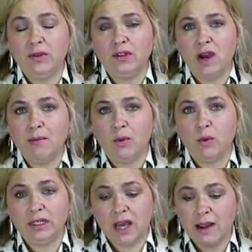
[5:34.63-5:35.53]
the timer
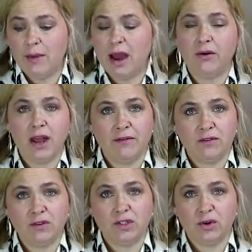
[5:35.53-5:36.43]
would time out
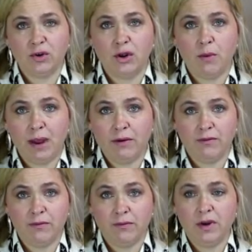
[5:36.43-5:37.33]
after a certain amount
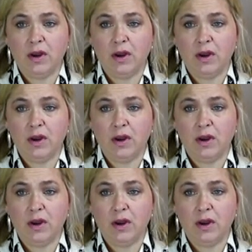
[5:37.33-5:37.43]
of